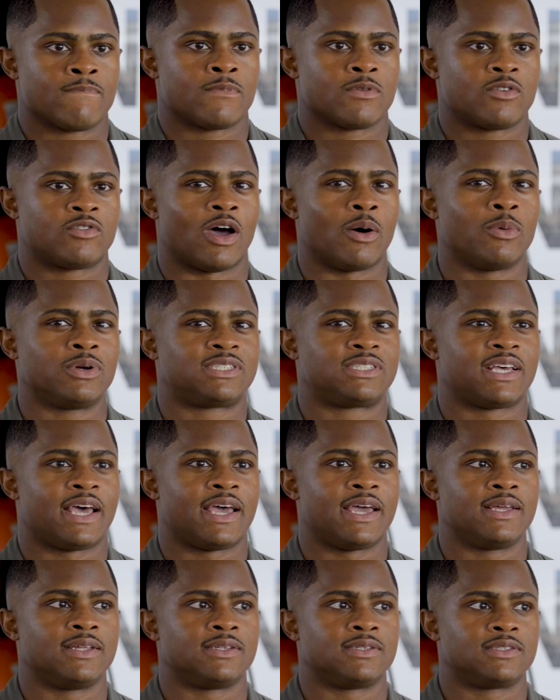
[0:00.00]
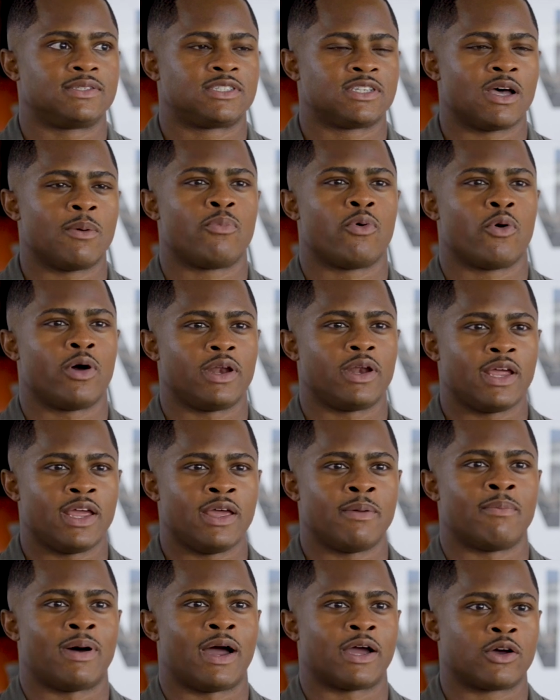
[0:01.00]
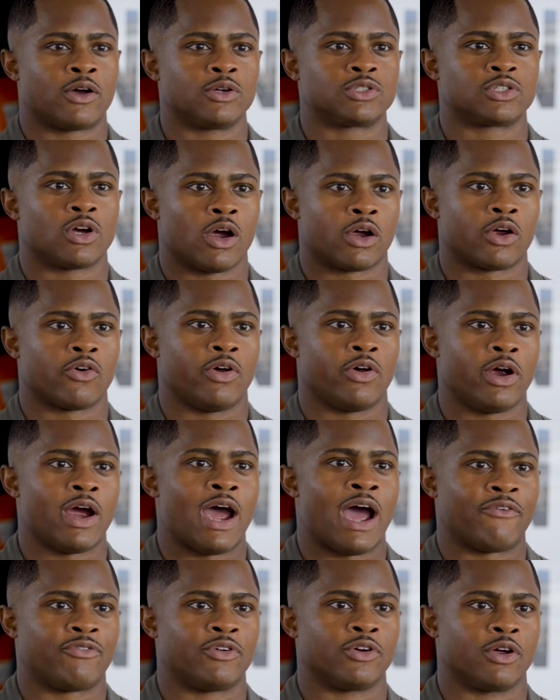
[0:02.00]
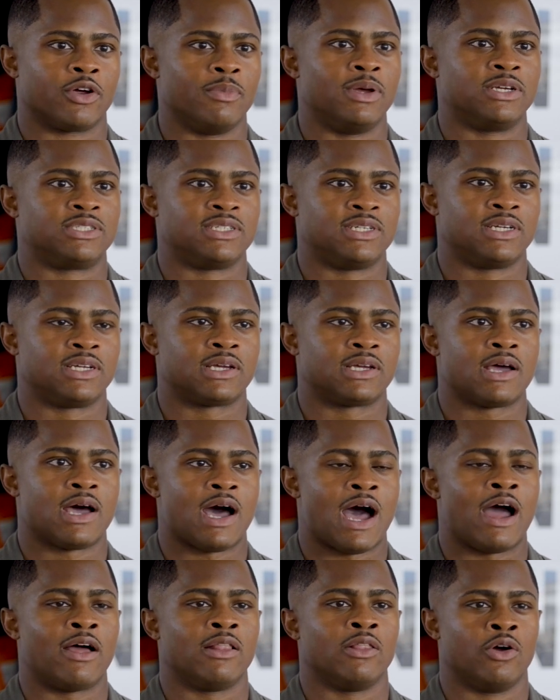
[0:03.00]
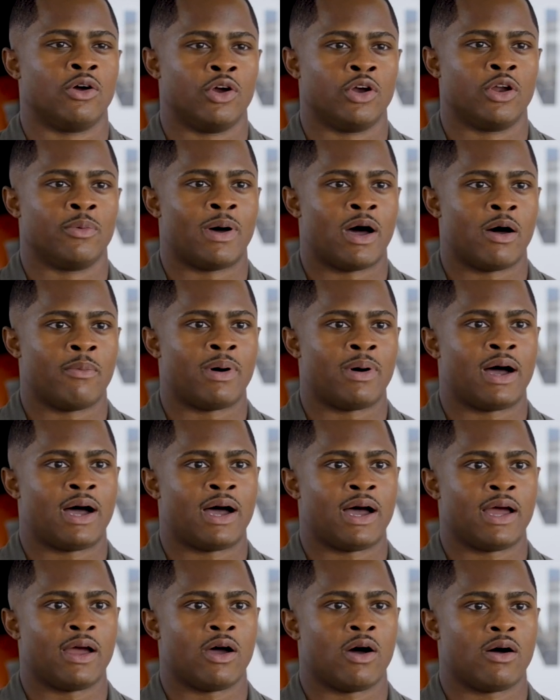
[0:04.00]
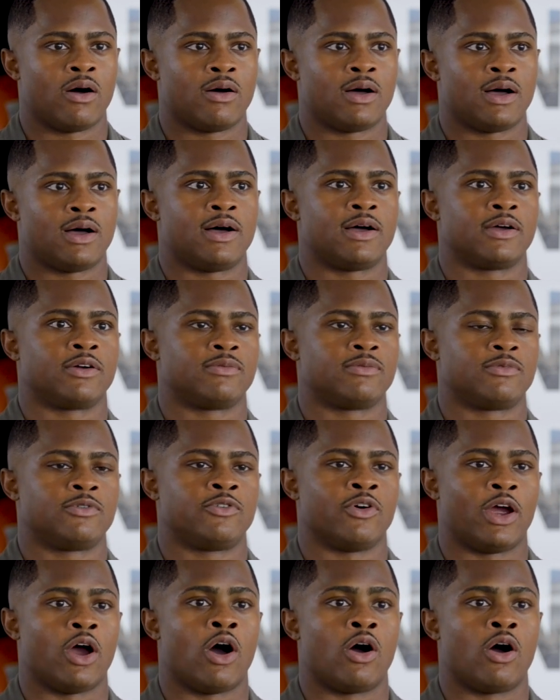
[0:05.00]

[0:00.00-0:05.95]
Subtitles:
So I would say some point in my Coast Guard career after commissioning, I learned about my great